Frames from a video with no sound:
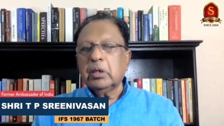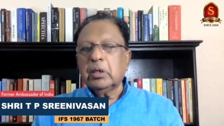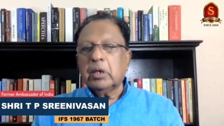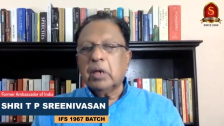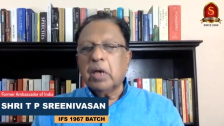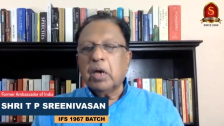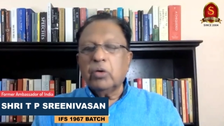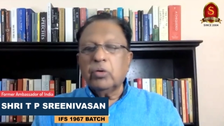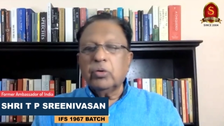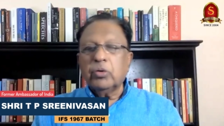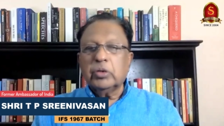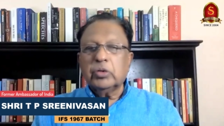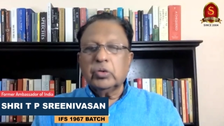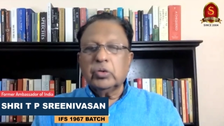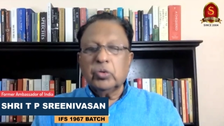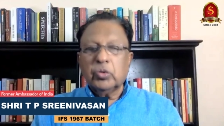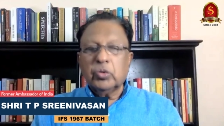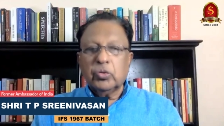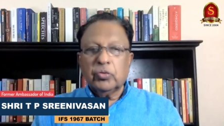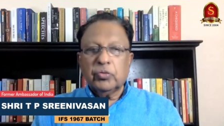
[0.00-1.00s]
Now, as
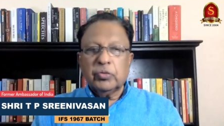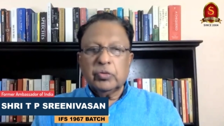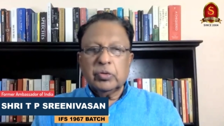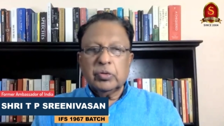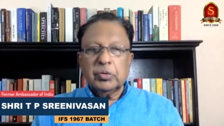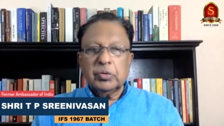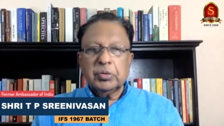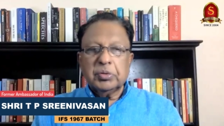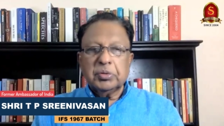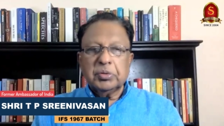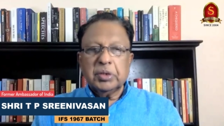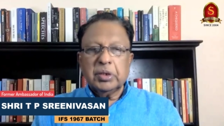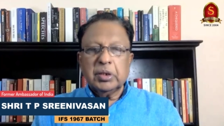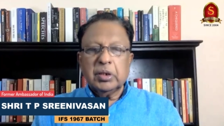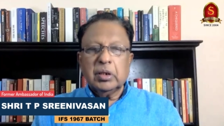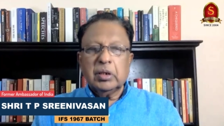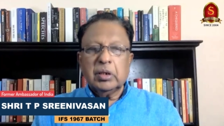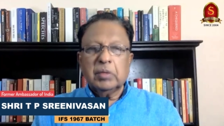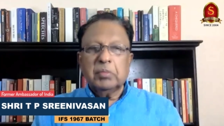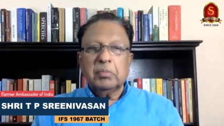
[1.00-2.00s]
you know,
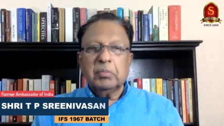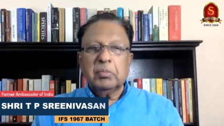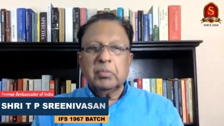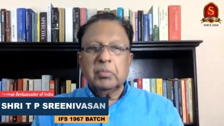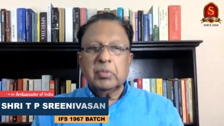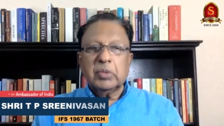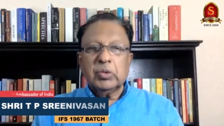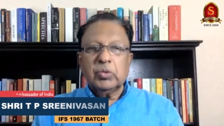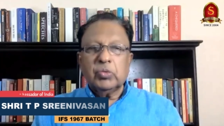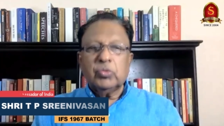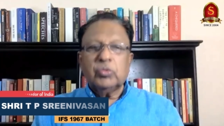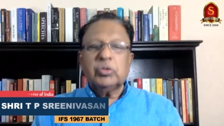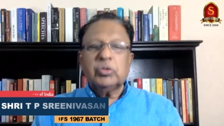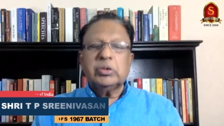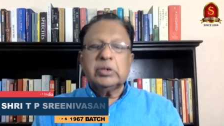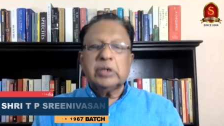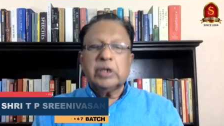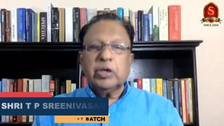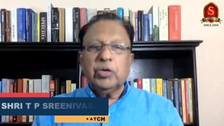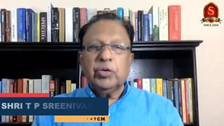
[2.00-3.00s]
the
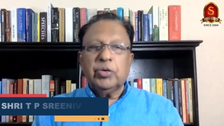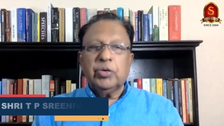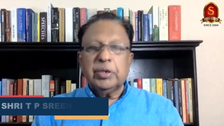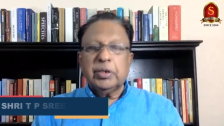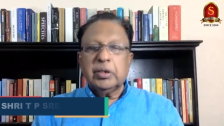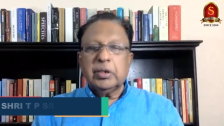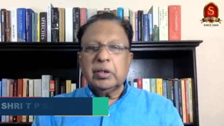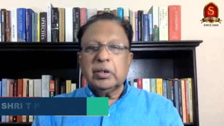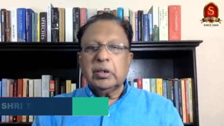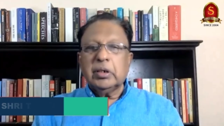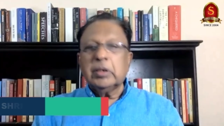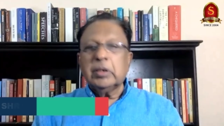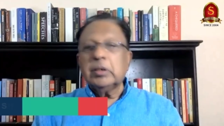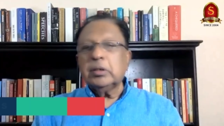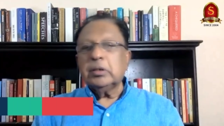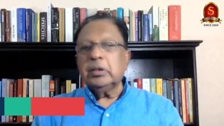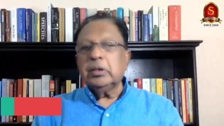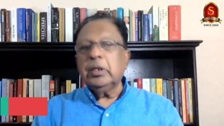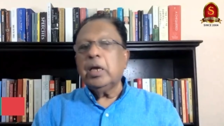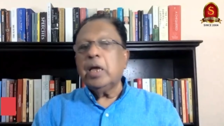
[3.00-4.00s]
security,
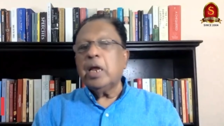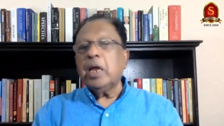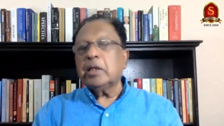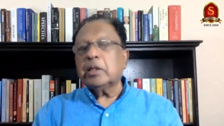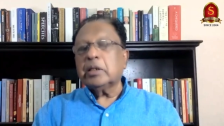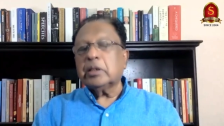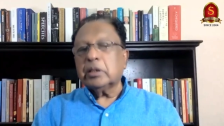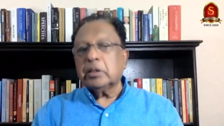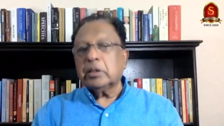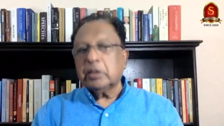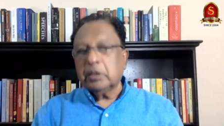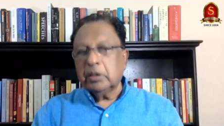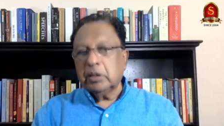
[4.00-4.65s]
the health